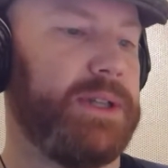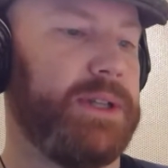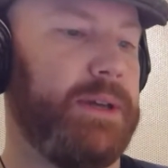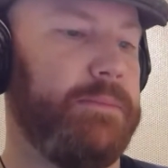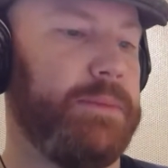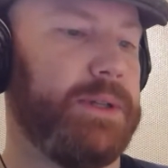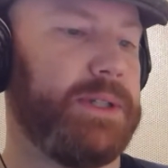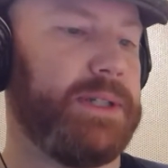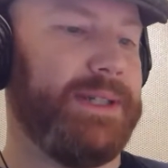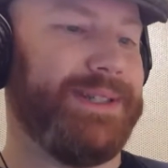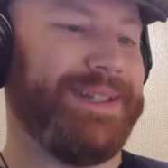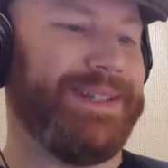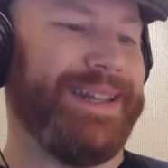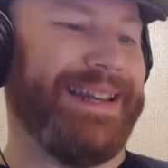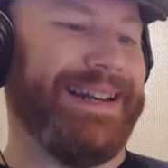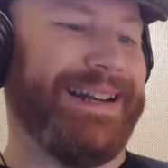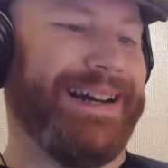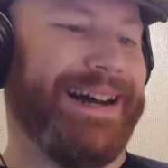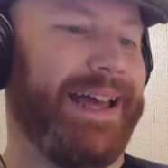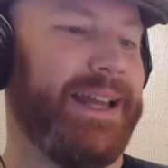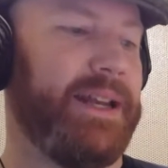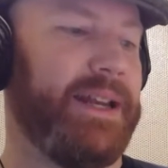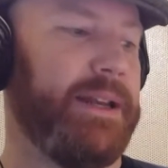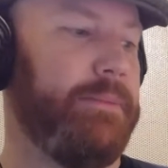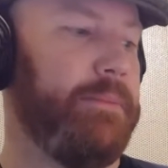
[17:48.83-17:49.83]
embassies in
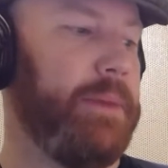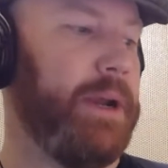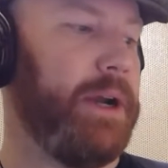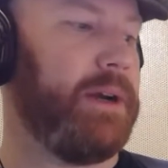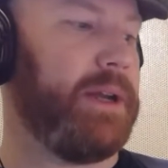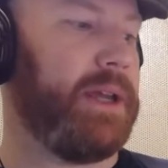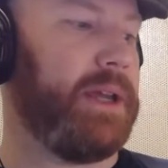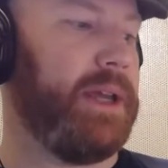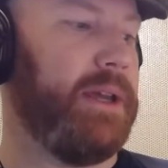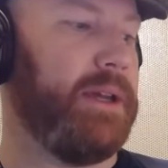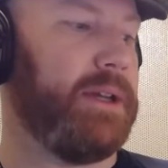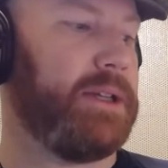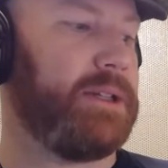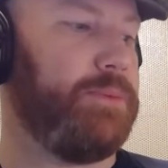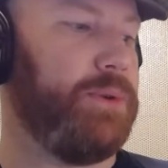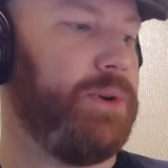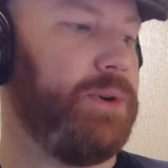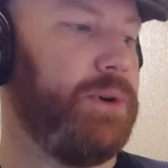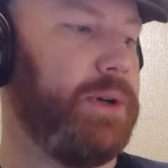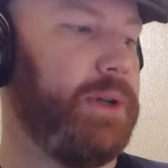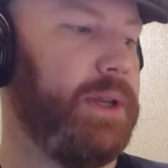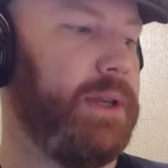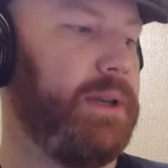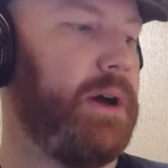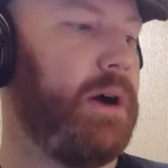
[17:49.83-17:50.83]
Latin America
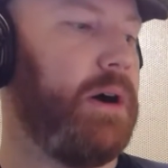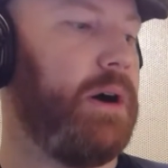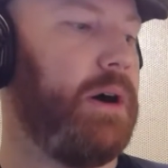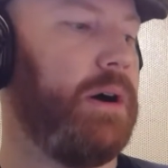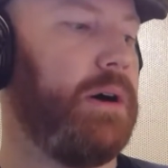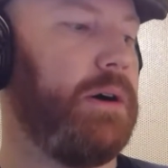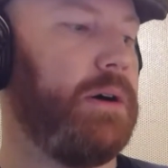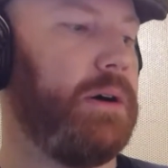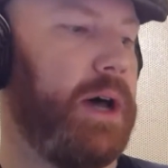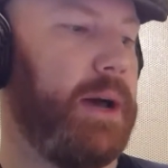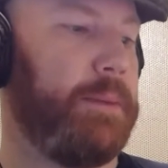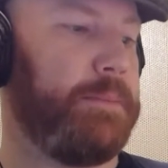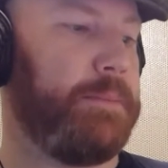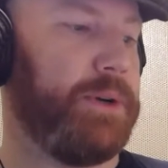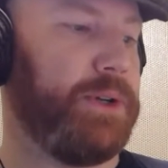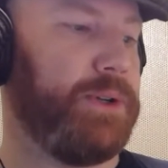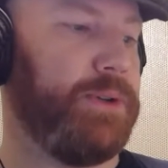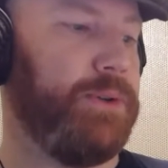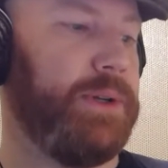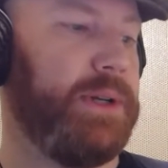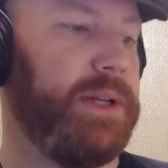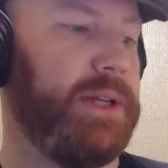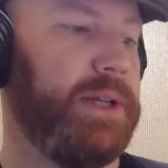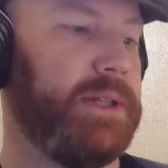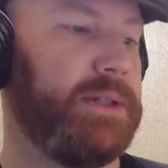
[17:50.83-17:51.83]
exploit all
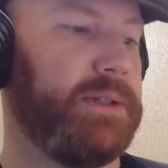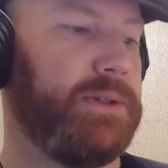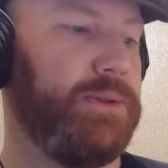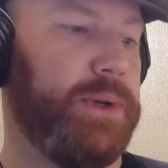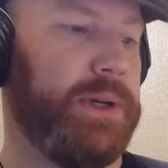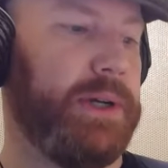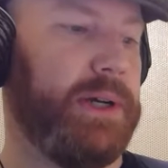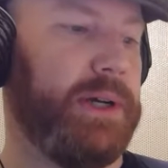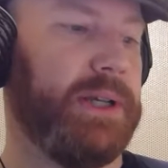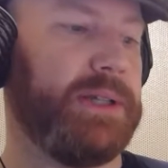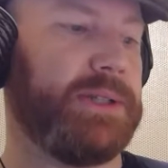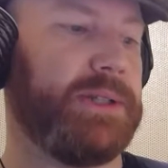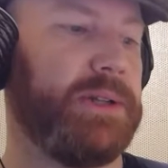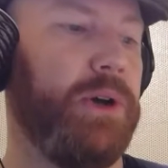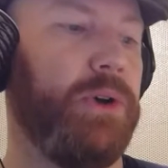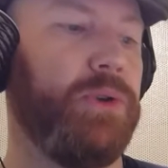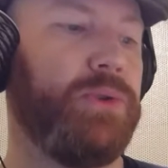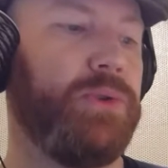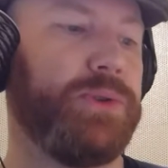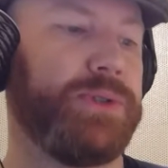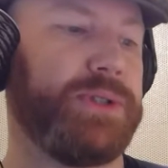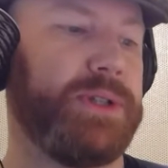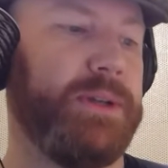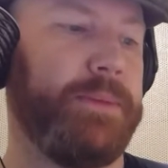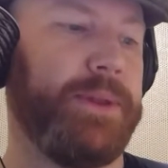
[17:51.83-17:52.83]
opportunities to enlist
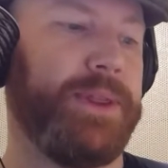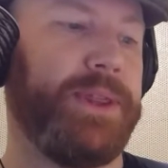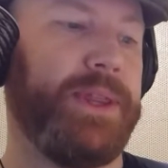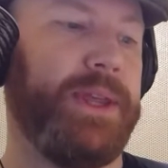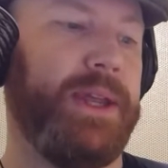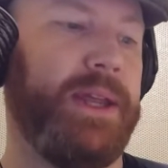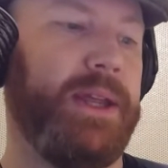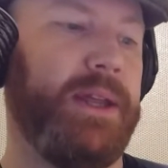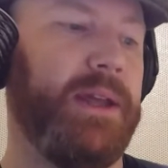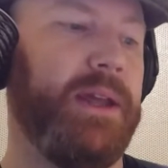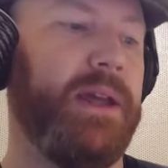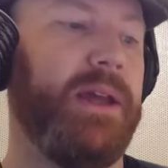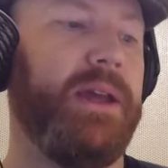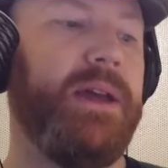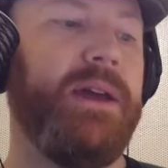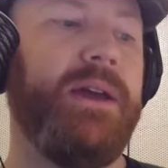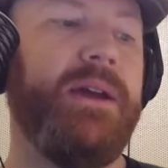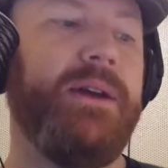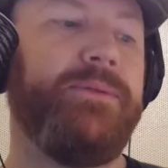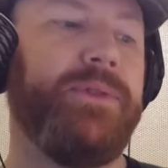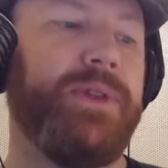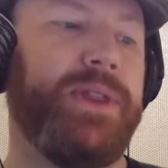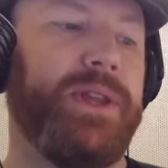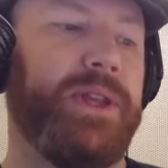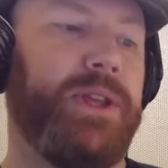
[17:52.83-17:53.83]
local sympathy
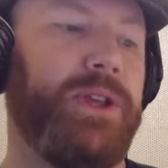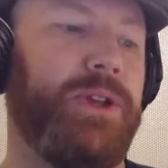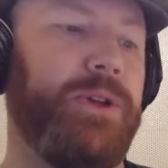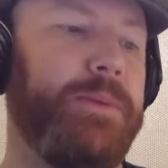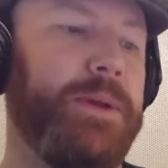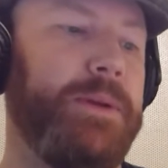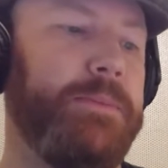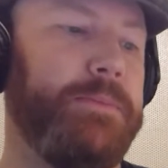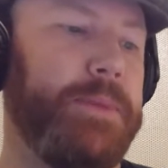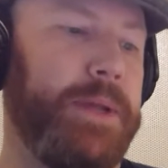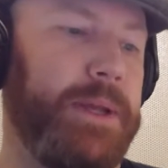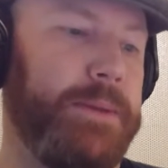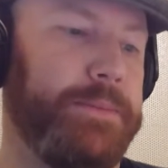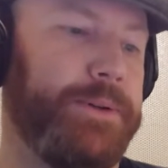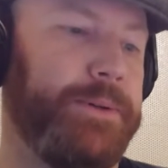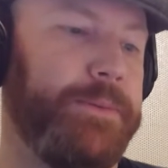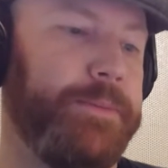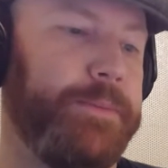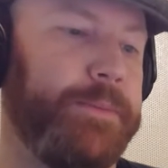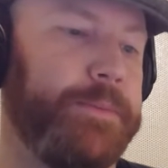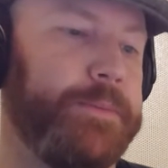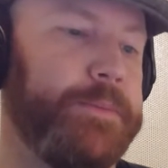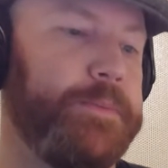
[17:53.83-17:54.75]
for the Cuban people